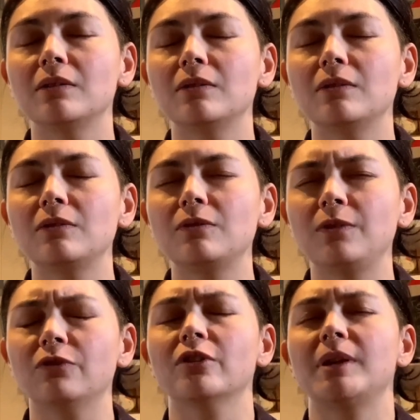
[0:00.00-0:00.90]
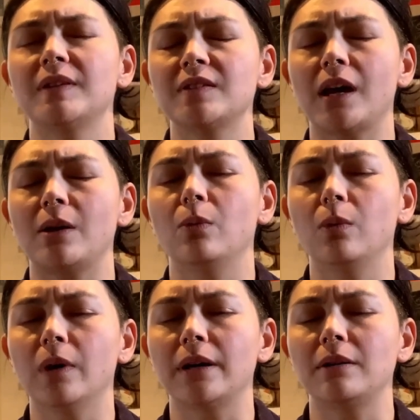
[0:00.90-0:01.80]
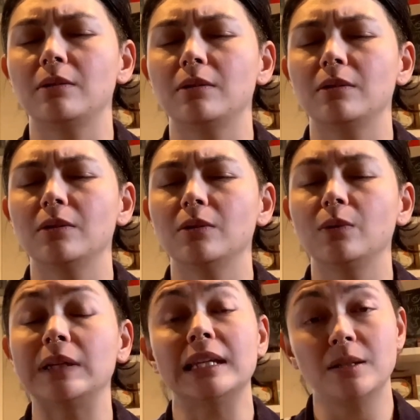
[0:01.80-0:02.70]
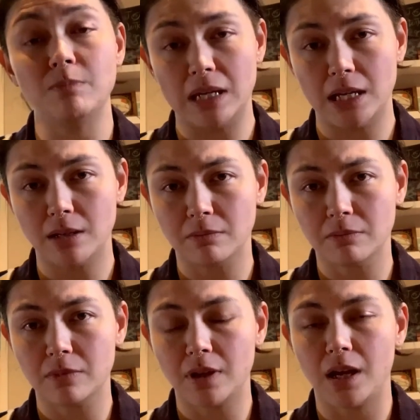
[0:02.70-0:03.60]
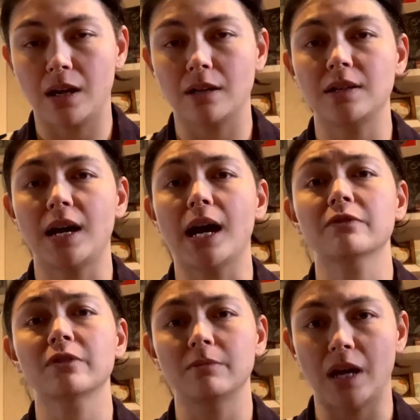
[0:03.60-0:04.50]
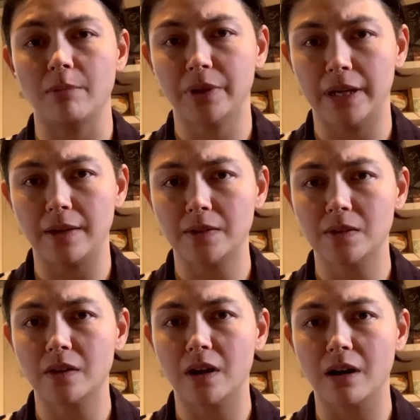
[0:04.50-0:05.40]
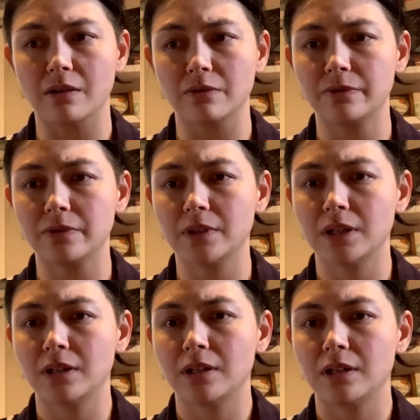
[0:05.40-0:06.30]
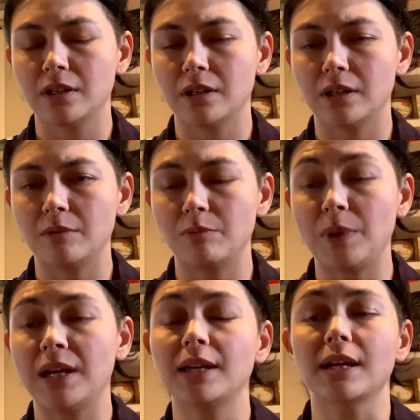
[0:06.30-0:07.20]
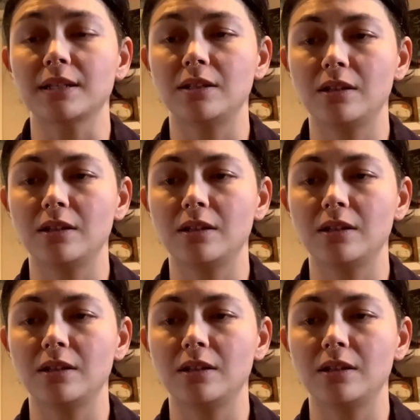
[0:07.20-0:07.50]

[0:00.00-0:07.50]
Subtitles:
feel from inside what we need to be and act from that place of being connected to the